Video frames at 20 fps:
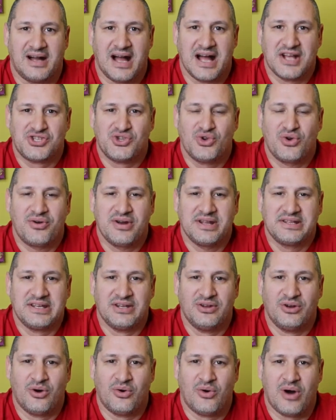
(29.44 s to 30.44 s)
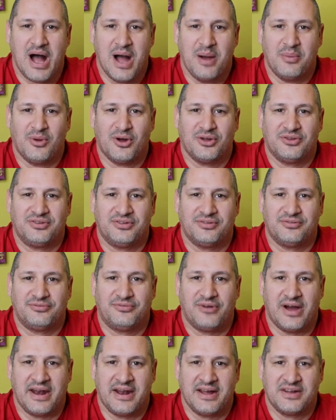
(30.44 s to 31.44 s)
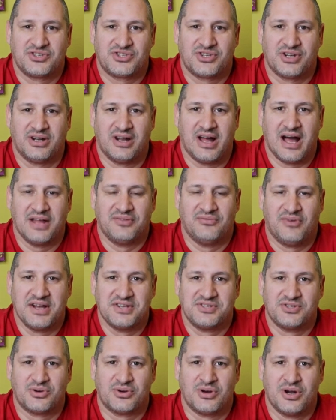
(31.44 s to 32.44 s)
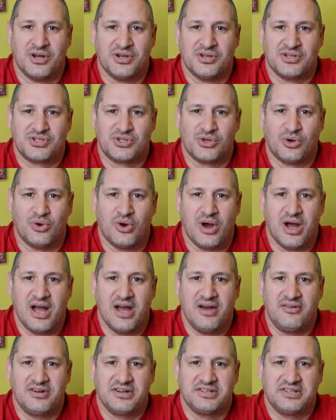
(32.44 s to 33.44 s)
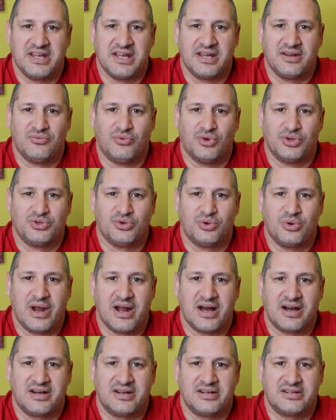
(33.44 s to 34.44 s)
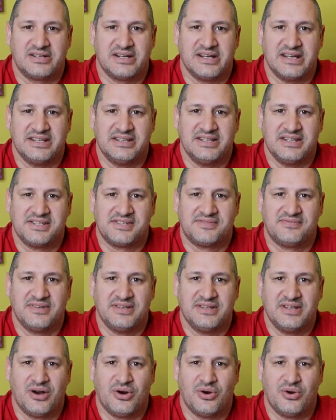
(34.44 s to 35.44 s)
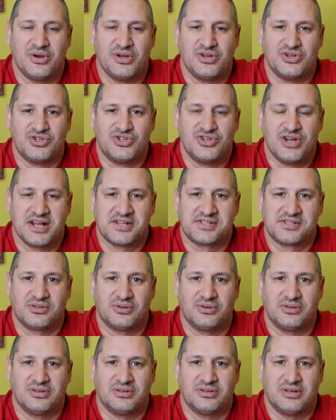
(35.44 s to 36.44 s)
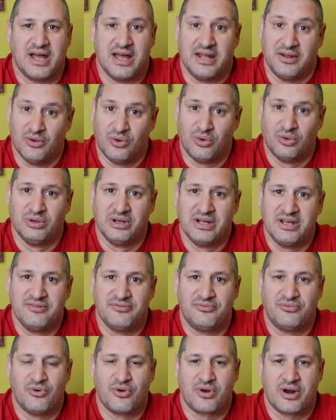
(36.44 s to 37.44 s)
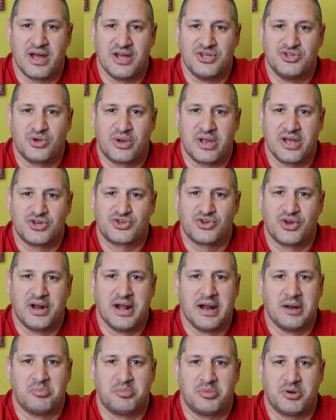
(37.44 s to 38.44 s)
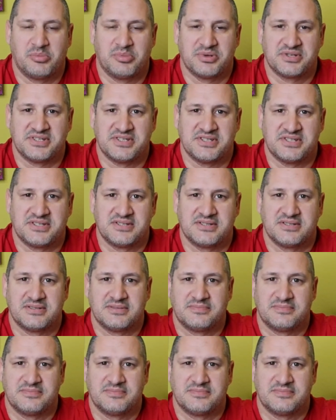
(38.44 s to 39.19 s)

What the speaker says: As you already know, I'm not a financial advisor. So everything what you're gonna hear in this video is just and only for educational purposes.